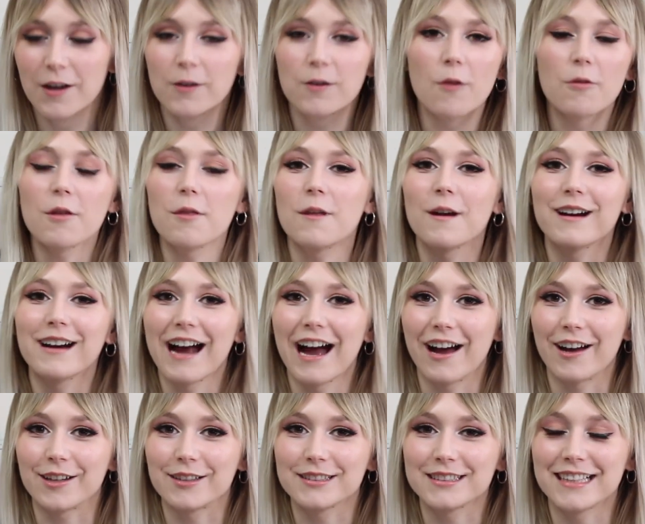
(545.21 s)
Go to their
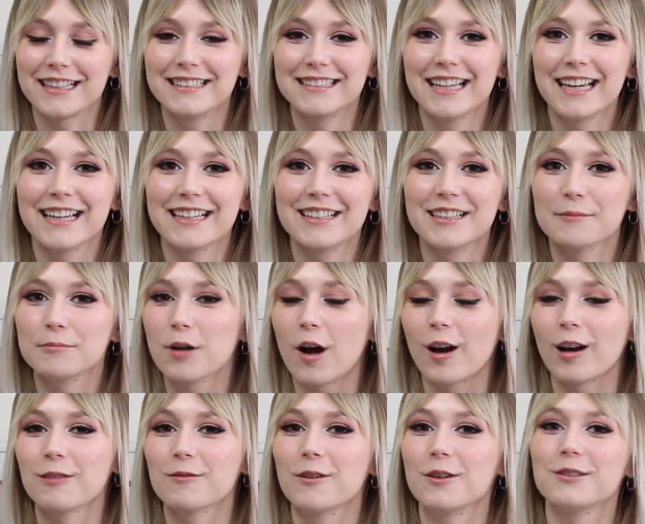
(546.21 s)
house and take your
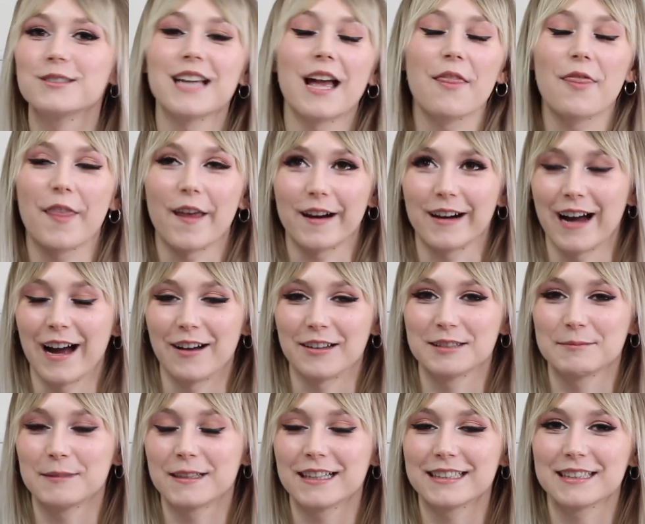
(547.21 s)
product photos at their
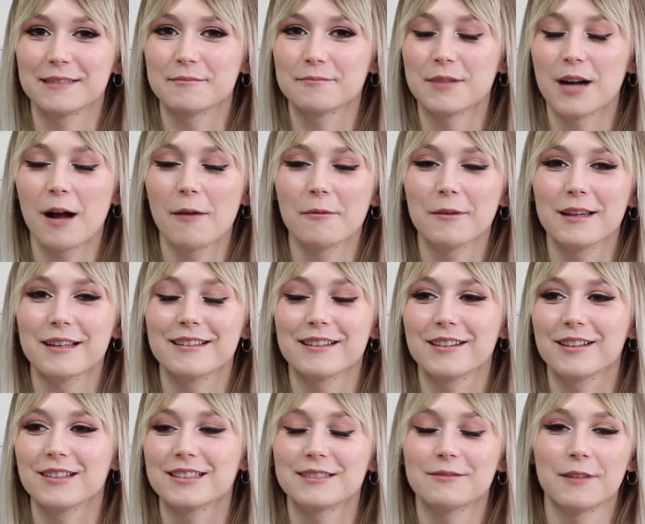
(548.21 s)
house because it probably
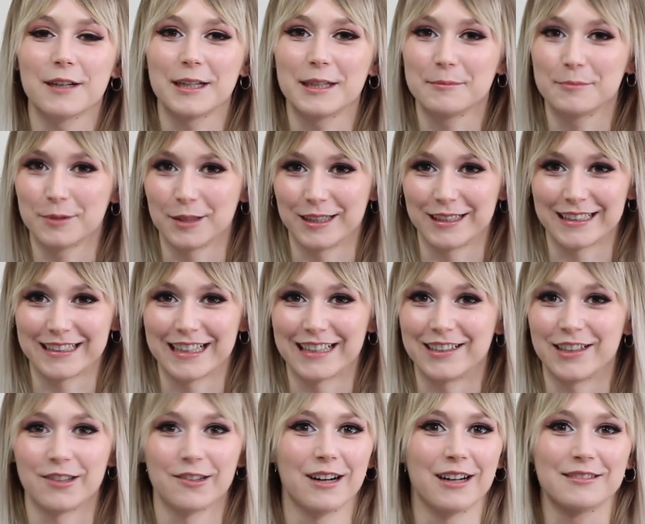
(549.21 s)
looks very pretty and
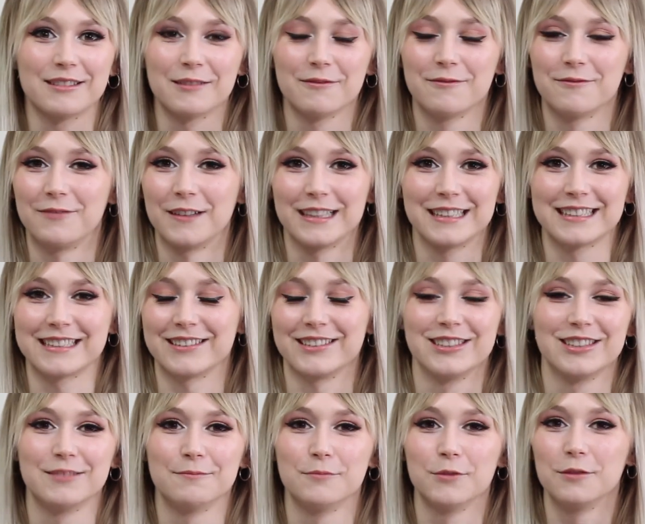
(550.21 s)
you don't have to fix
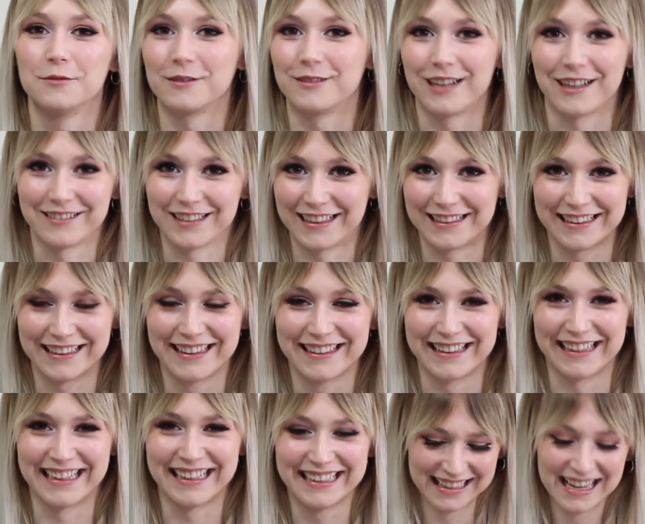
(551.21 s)
or move around
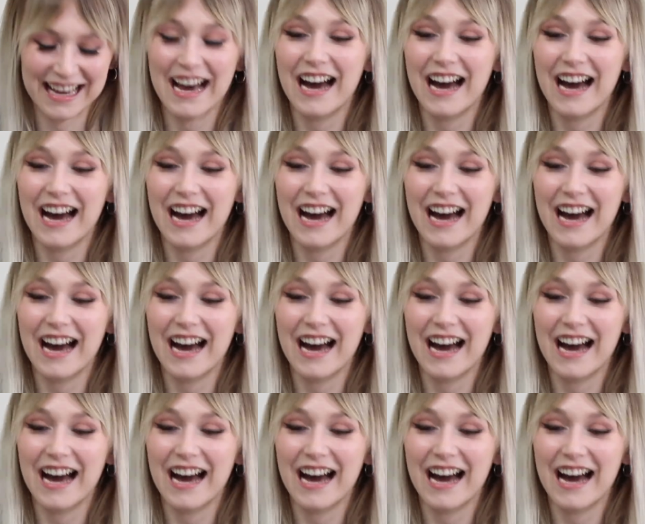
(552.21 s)
anything.